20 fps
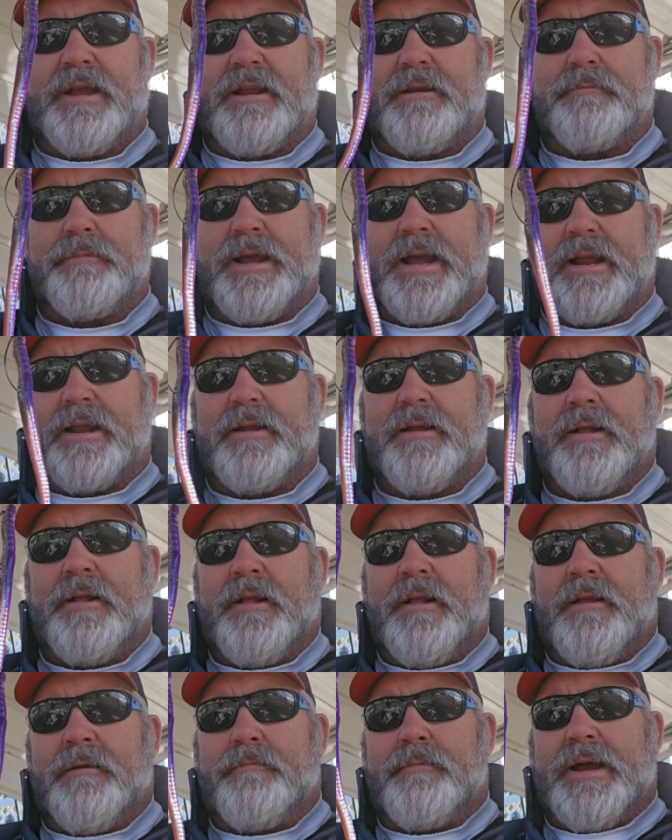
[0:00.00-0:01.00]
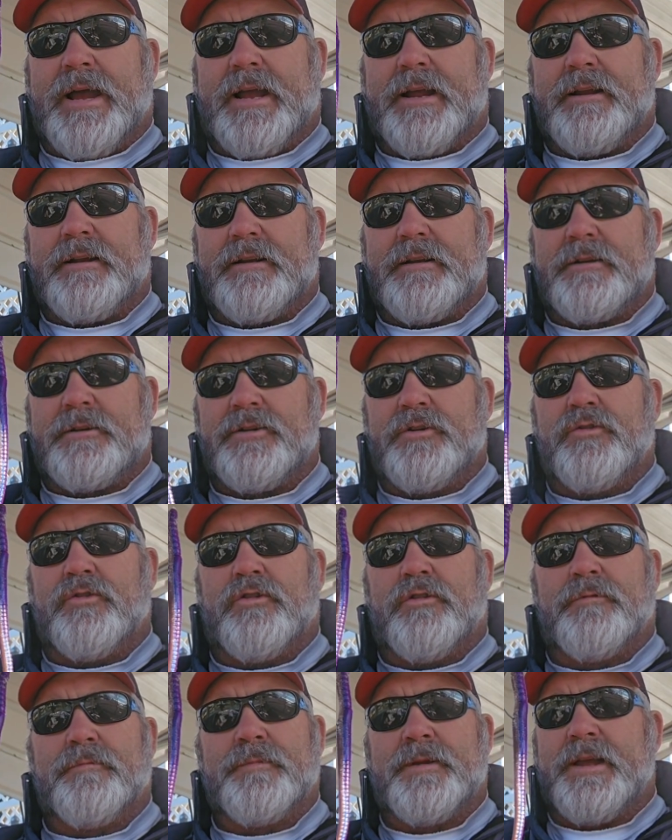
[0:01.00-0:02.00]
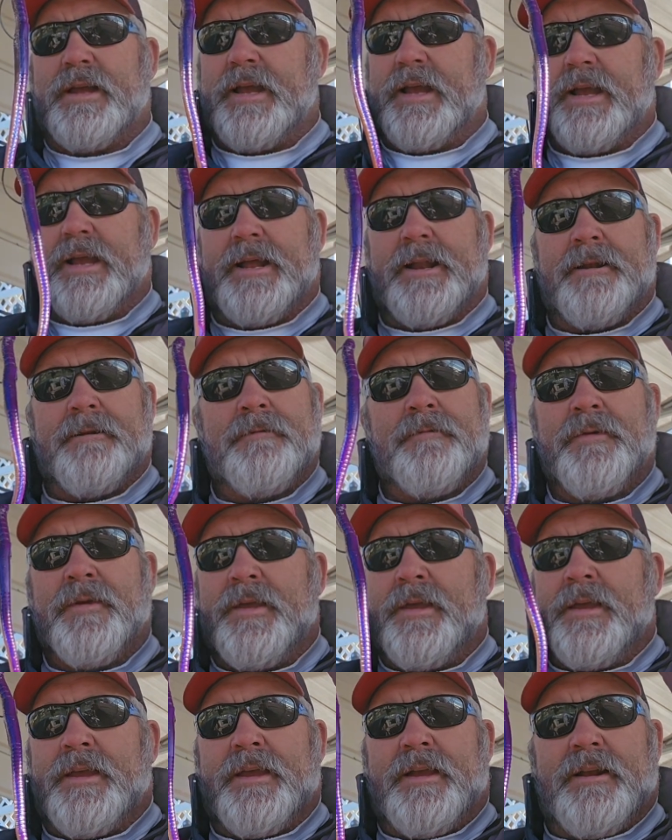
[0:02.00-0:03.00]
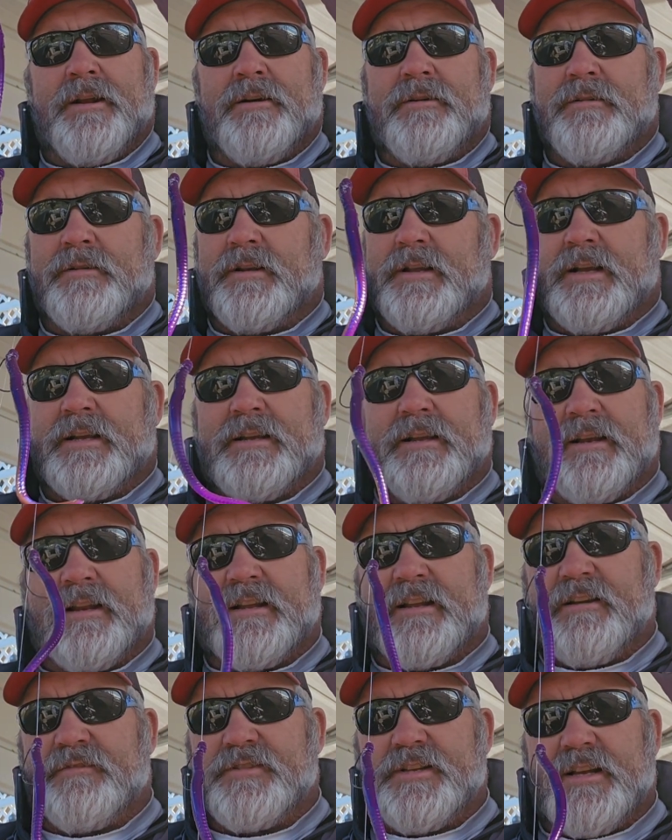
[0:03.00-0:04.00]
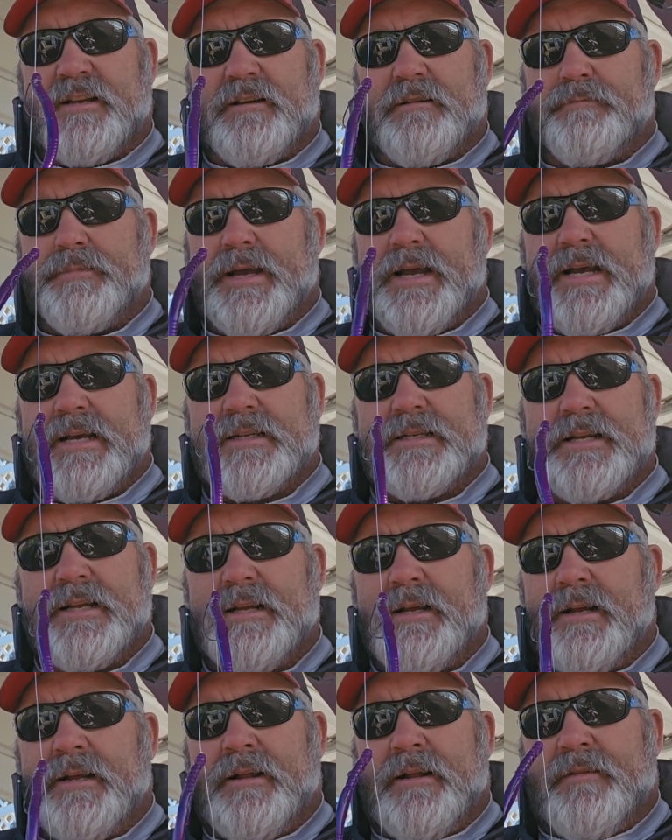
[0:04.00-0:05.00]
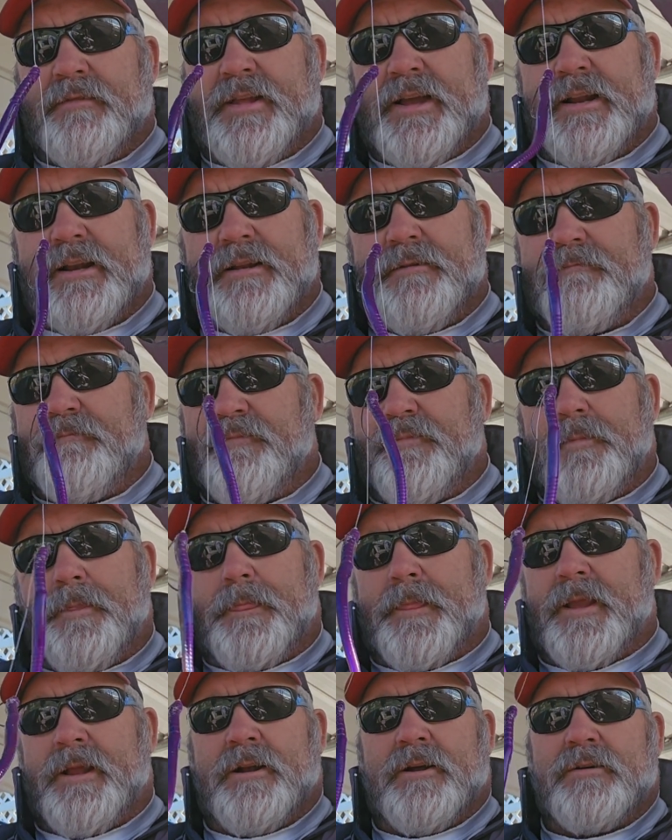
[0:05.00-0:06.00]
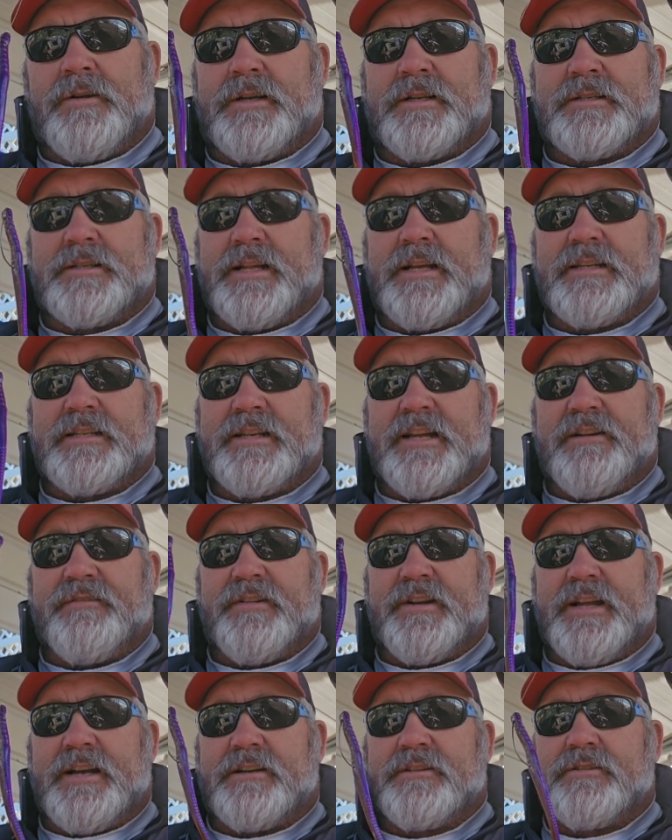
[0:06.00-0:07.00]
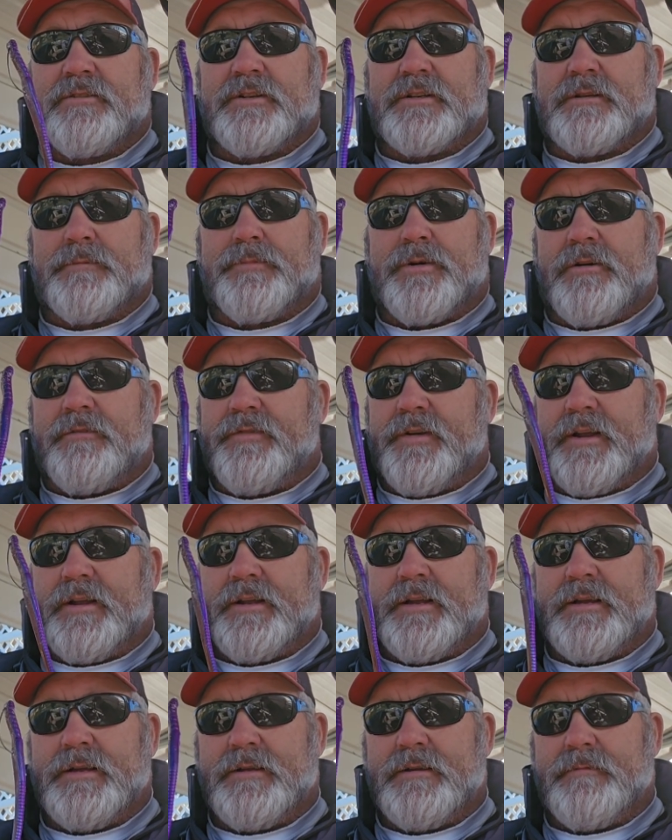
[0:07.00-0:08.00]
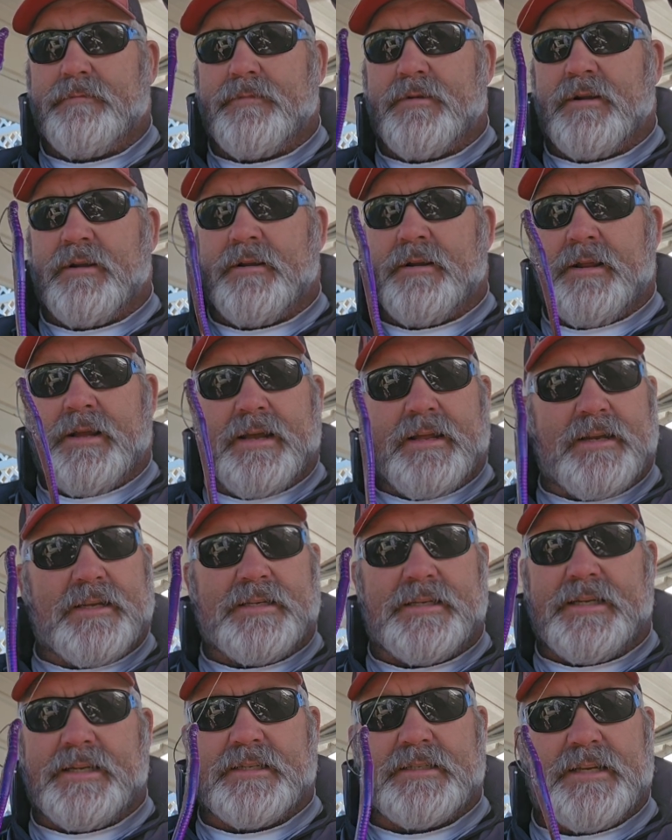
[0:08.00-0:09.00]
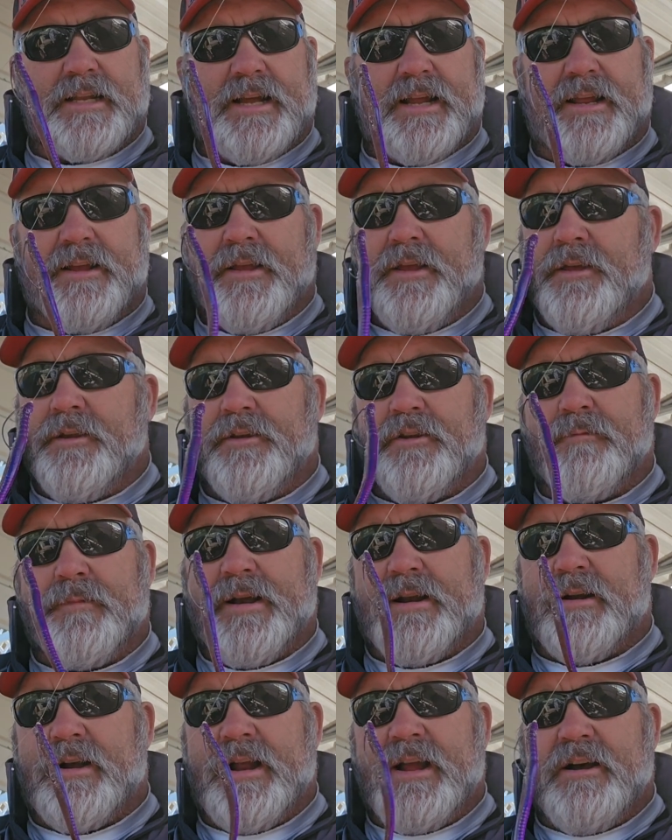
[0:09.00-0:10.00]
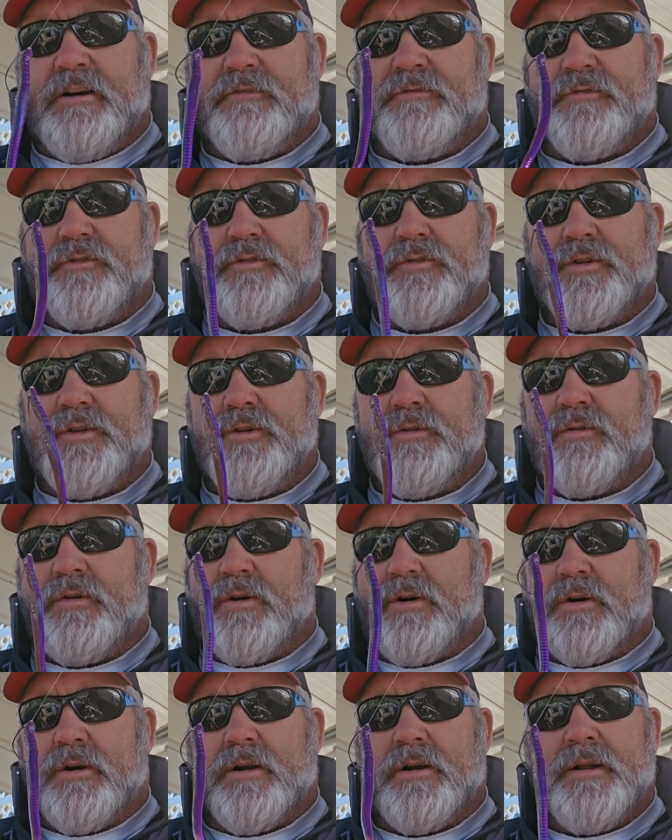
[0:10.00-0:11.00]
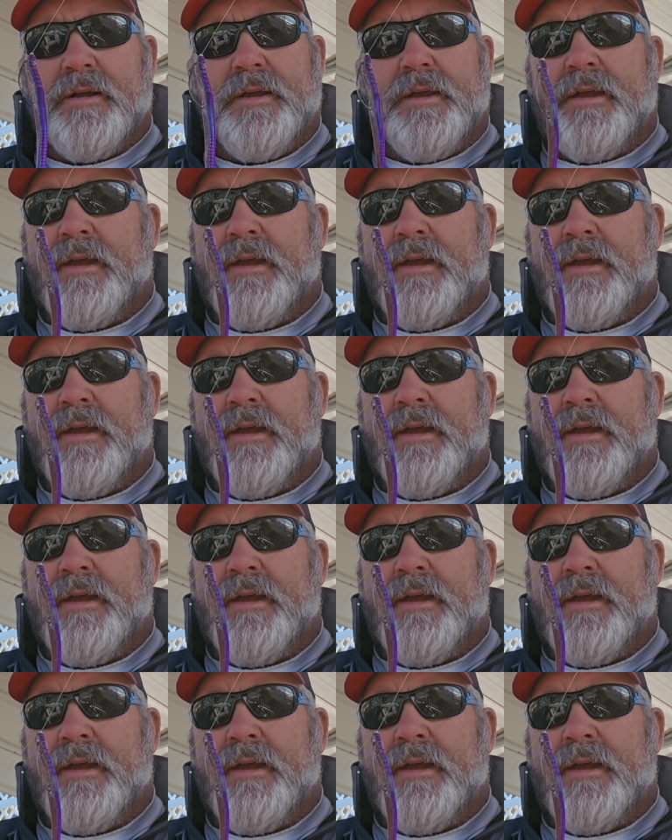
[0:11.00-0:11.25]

bait back to them. And, like I've said in the past, that, and it's Thanksgiving now, so it's a perfect analogy. It's like, no matter how full you are